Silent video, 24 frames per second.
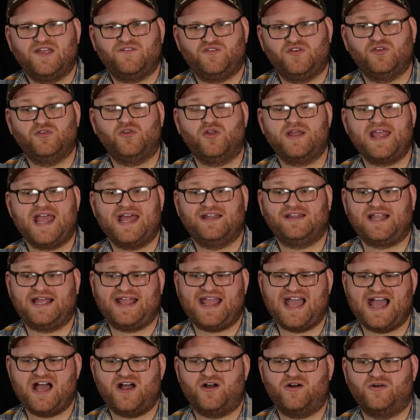if you look at
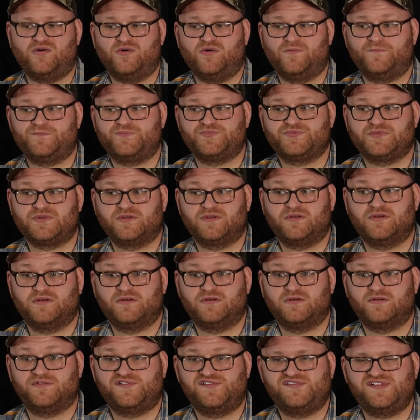like how
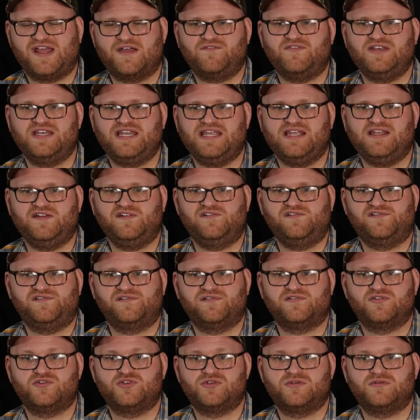
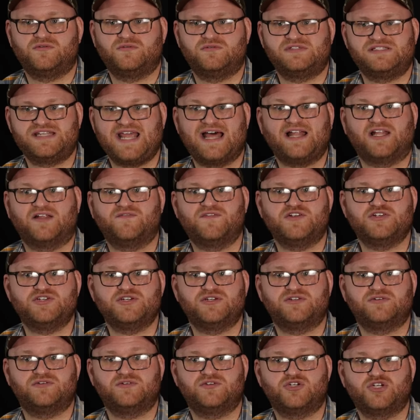seventies
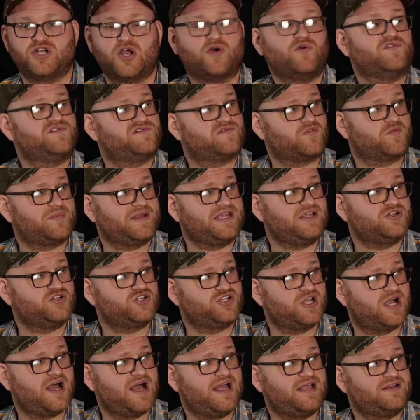television shows were
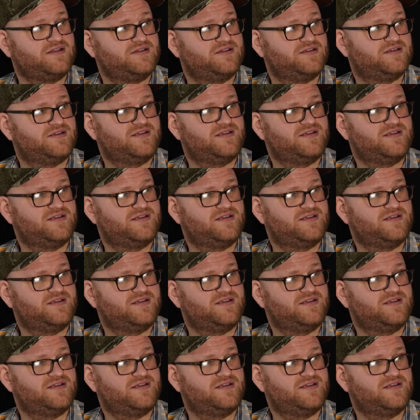being shot,